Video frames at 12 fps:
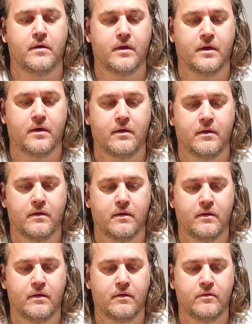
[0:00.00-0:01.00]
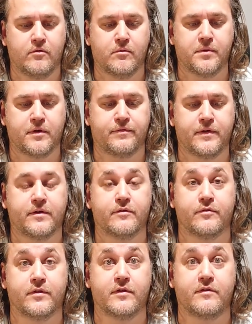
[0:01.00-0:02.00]
Yeah, 2 big
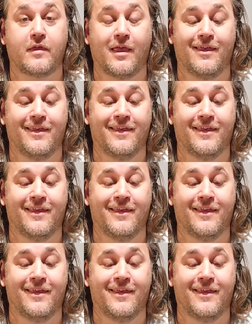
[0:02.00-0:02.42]
fingers for this.